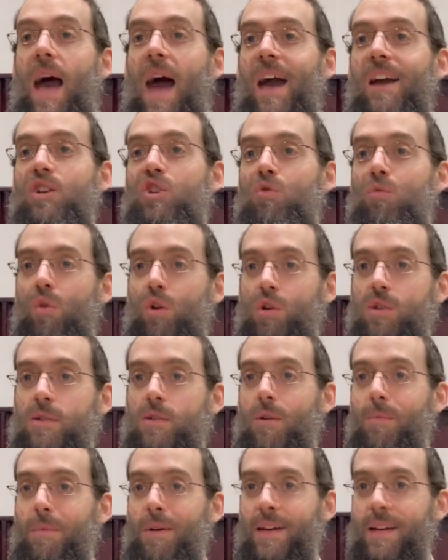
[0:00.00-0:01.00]
actual
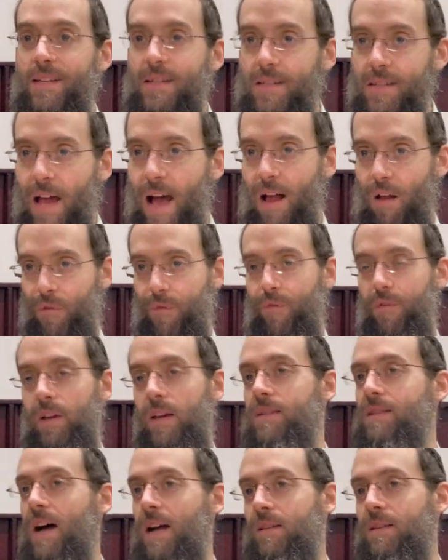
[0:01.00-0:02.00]
ksuba itself
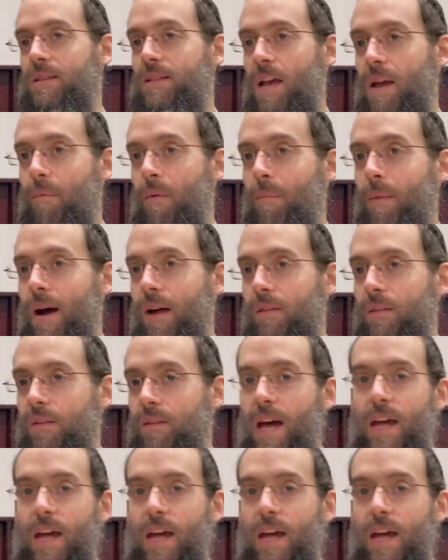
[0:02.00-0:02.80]
is not the same amount,